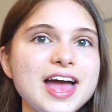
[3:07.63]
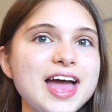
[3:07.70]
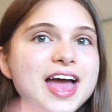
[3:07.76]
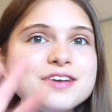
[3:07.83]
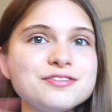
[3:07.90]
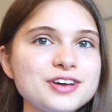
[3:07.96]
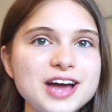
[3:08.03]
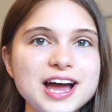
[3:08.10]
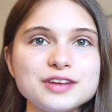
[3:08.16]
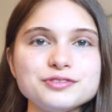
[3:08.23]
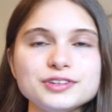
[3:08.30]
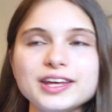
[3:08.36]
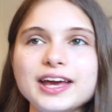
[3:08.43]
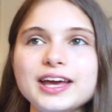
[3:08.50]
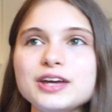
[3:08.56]
ever
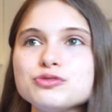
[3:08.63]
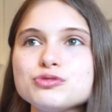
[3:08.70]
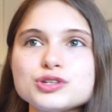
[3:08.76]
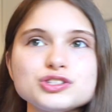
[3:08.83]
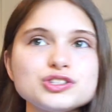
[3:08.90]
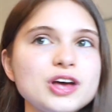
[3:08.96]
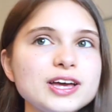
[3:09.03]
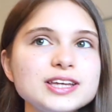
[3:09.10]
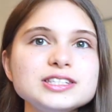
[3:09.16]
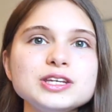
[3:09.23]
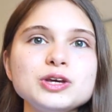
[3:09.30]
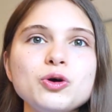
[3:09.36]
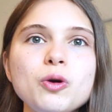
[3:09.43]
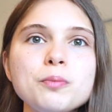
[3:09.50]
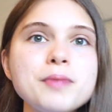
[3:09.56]
advocate
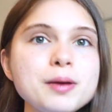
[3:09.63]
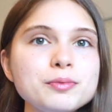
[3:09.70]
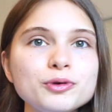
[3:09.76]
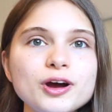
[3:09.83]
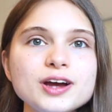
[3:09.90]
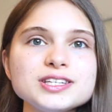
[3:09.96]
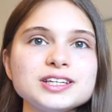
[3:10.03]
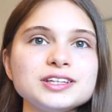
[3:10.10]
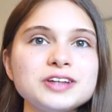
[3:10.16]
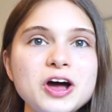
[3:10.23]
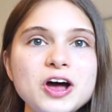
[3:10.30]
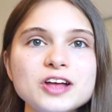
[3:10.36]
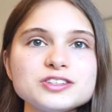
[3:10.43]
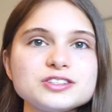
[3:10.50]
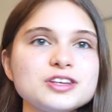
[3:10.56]
reciting or memorizing an
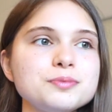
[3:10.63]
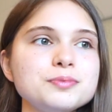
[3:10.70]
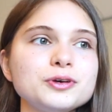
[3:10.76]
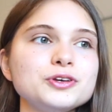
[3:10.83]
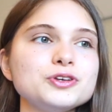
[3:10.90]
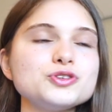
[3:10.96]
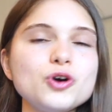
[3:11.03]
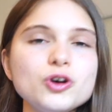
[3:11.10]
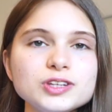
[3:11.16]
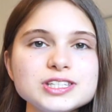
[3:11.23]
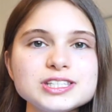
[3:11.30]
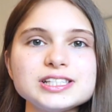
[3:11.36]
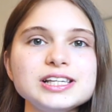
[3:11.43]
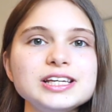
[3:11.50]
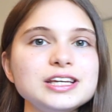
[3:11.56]
answer, because
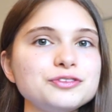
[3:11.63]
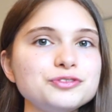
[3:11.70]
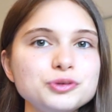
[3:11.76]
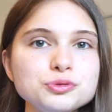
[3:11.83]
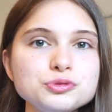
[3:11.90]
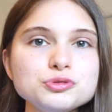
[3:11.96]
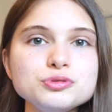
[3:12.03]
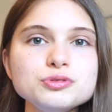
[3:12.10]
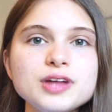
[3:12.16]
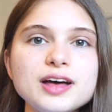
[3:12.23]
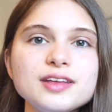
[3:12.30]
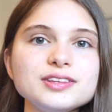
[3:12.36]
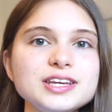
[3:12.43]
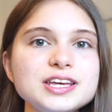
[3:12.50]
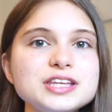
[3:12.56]
honestly if you do
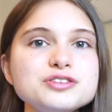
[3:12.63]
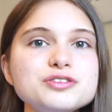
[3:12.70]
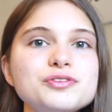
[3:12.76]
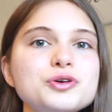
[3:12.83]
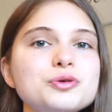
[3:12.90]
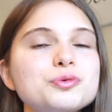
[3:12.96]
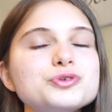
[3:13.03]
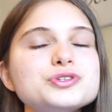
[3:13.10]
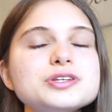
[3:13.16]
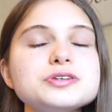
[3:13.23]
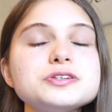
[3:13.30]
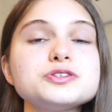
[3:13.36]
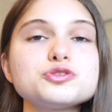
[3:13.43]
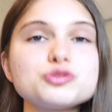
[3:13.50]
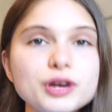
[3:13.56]
that the interviewer will see
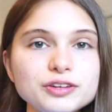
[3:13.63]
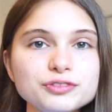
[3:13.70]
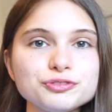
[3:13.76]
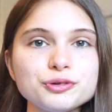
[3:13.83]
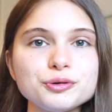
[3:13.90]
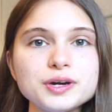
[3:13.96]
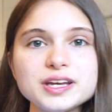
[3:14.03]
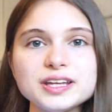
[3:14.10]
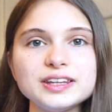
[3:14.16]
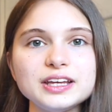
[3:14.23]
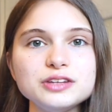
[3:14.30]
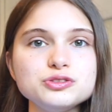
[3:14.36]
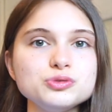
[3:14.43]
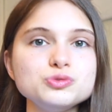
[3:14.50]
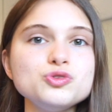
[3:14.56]
straight through it and they
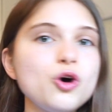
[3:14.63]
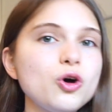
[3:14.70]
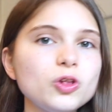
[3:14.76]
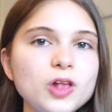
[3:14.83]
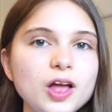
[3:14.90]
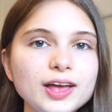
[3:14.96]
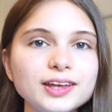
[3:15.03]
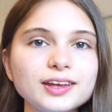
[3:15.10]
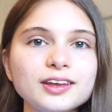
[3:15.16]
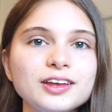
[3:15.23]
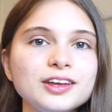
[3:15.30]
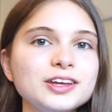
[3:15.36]
do not like